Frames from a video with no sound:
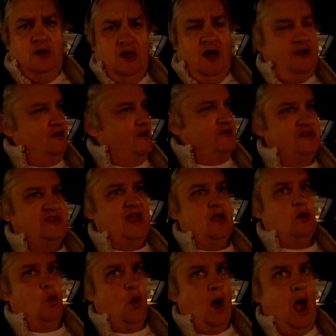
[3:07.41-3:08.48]
I know you're
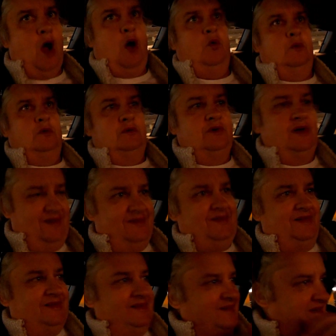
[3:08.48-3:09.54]
saying, wow.
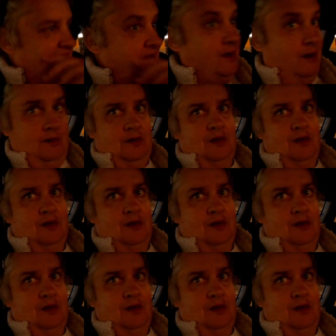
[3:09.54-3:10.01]
Yeah.